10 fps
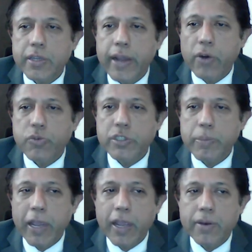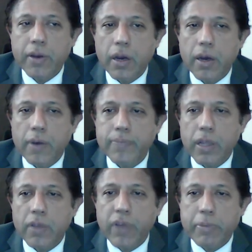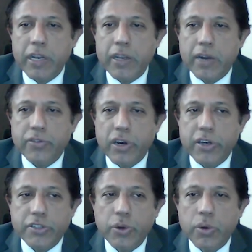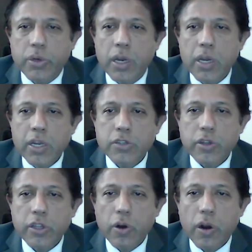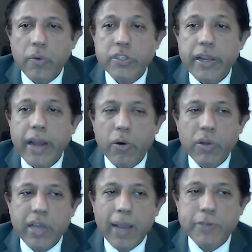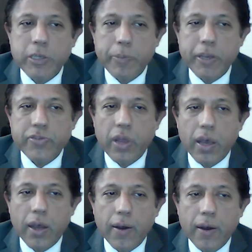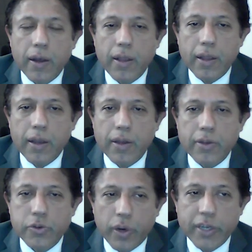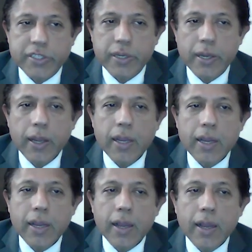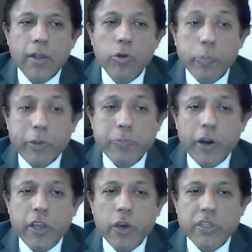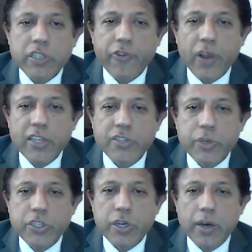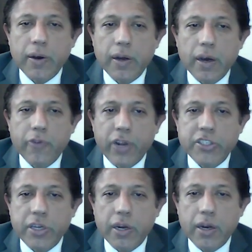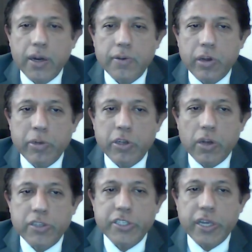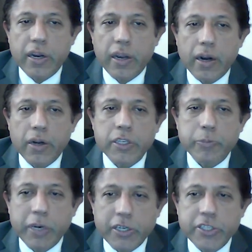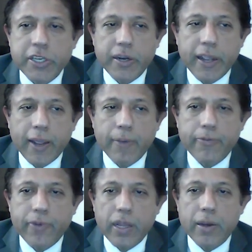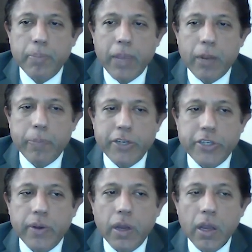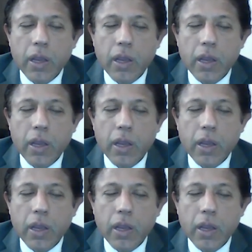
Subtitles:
the gout was a main inflammatory arthritis known. So they thought it was a gout in the MCP's joints. Lupus pernio was a phrase which a French dermatologist, Ernest Berznier, gave in a male patient,